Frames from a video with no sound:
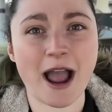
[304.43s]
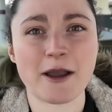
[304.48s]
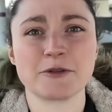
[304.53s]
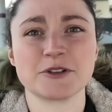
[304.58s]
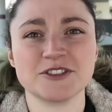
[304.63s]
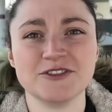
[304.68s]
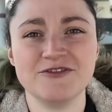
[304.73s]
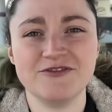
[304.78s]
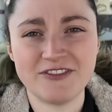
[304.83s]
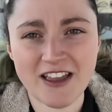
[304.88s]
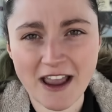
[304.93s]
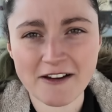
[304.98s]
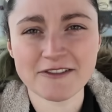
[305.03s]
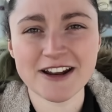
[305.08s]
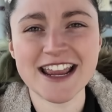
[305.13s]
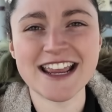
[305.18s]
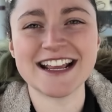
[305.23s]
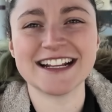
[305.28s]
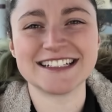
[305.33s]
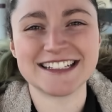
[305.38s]
I was
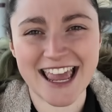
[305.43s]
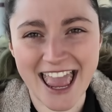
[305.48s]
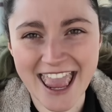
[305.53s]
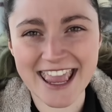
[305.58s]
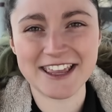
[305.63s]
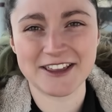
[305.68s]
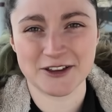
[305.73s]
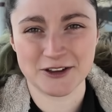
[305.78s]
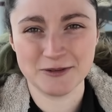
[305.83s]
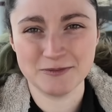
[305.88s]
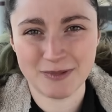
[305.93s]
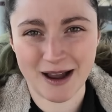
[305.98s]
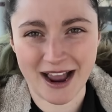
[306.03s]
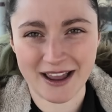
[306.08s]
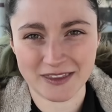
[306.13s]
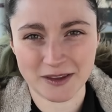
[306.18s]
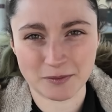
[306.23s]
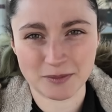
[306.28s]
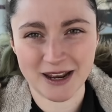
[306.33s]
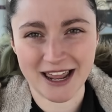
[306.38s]
very taken
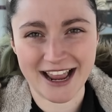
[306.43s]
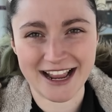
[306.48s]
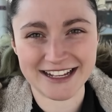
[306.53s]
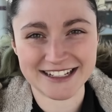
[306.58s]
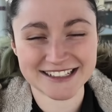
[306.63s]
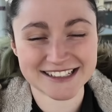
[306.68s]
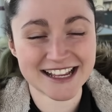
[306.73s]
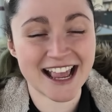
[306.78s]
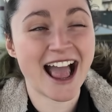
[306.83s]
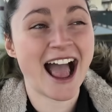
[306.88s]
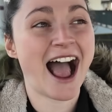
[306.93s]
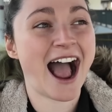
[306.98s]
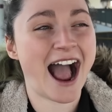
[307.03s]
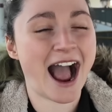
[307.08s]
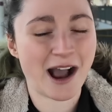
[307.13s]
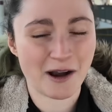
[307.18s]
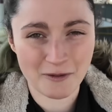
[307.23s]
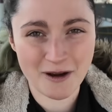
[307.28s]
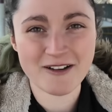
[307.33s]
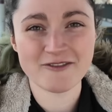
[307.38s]
by the place.
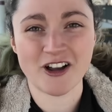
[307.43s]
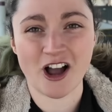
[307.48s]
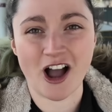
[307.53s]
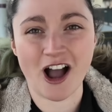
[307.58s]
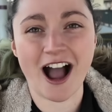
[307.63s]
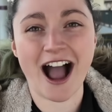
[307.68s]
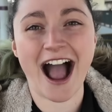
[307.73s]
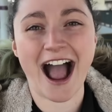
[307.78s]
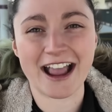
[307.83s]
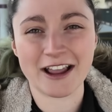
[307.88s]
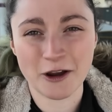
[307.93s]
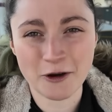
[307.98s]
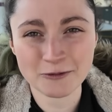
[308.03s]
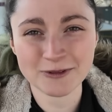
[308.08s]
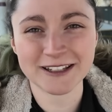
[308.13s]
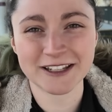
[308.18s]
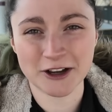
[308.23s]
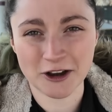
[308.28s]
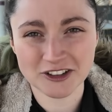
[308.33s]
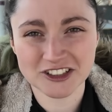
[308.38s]
However, I
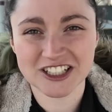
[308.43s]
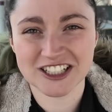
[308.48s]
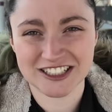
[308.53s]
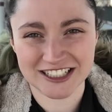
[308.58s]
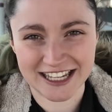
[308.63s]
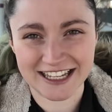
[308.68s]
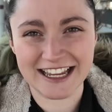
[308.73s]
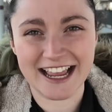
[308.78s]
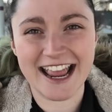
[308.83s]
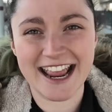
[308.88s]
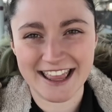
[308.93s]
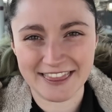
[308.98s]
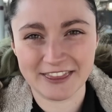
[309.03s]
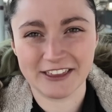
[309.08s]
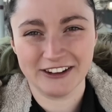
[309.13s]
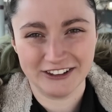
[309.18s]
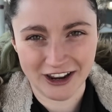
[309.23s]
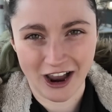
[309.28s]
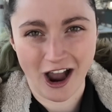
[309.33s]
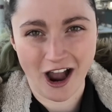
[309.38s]
only got to see it in
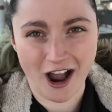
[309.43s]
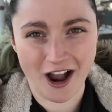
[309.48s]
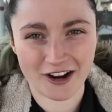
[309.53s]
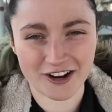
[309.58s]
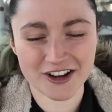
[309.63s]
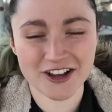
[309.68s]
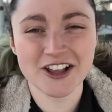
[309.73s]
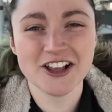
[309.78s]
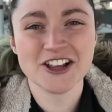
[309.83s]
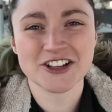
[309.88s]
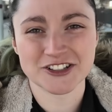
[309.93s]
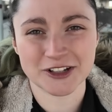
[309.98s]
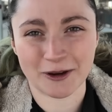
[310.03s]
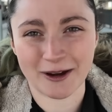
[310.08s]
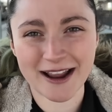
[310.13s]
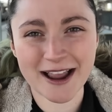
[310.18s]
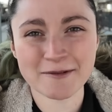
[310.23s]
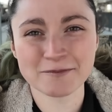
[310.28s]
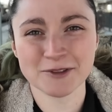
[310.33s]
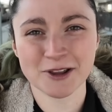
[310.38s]
the dark, so
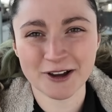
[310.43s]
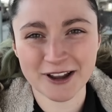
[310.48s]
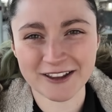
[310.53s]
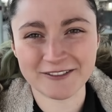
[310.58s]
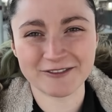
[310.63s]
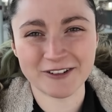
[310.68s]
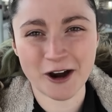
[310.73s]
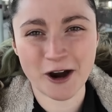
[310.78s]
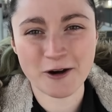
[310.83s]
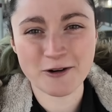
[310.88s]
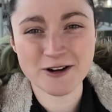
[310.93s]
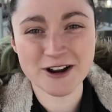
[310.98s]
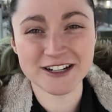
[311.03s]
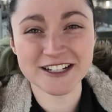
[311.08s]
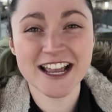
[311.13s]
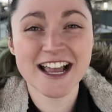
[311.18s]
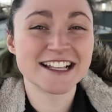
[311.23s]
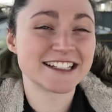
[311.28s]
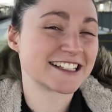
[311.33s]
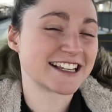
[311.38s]
I am looking
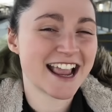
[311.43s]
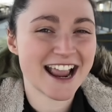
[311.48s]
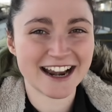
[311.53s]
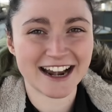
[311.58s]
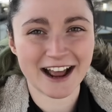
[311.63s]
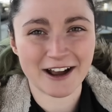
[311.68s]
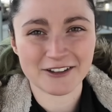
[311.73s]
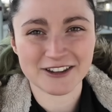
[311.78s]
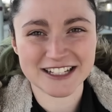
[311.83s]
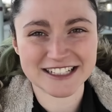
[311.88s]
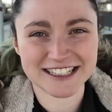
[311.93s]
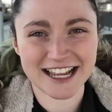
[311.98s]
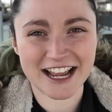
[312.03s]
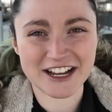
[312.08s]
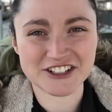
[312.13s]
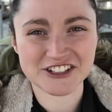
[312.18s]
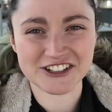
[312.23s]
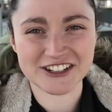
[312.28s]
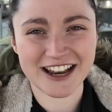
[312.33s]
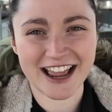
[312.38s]
forward to getting out of the
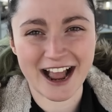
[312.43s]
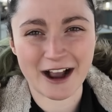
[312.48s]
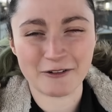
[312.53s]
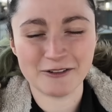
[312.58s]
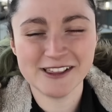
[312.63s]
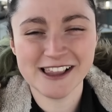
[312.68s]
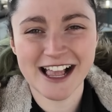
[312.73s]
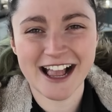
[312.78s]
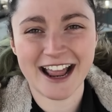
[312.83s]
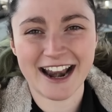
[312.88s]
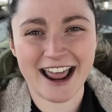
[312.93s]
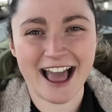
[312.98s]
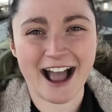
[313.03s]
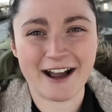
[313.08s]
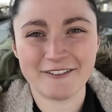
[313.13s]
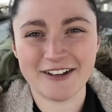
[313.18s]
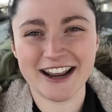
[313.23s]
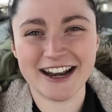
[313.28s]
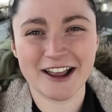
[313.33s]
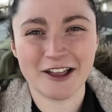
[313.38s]
station now and
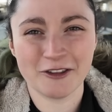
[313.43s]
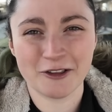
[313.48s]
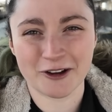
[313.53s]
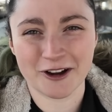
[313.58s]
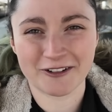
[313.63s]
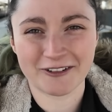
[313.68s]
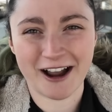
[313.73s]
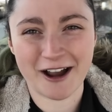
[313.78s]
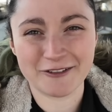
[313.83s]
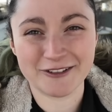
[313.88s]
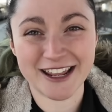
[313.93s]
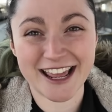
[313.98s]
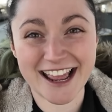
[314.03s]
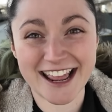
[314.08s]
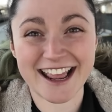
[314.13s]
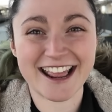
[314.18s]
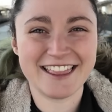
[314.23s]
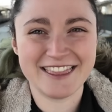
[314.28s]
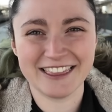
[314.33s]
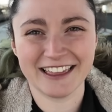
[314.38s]
having a look around
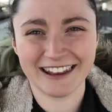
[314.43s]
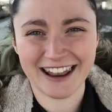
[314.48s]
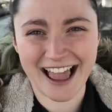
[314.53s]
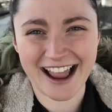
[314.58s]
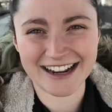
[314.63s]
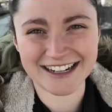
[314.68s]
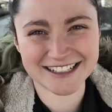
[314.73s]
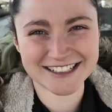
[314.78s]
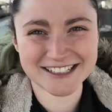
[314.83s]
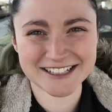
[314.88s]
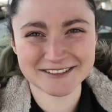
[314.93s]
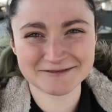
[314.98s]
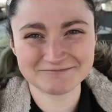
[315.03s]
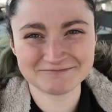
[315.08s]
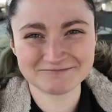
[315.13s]
it in the light.